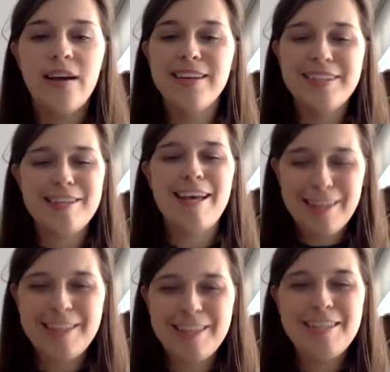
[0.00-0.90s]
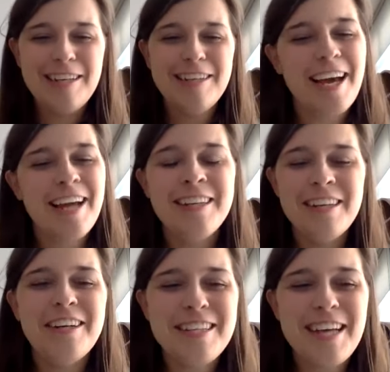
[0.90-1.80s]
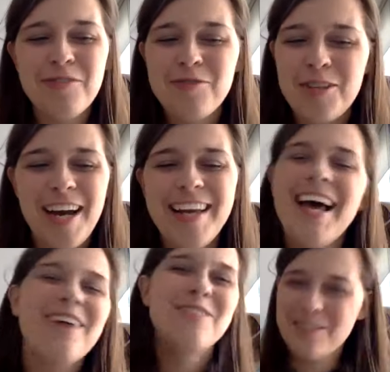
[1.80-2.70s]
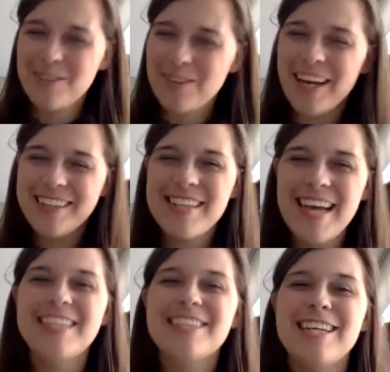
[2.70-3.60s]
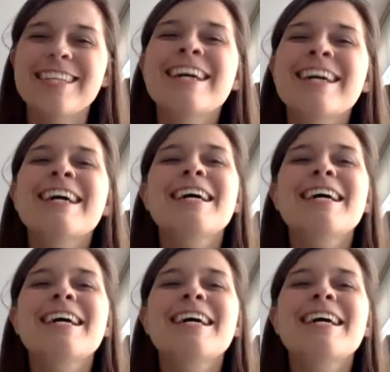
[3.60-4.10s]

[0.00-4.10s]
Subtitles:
it is like literally 10 years after I left this organization.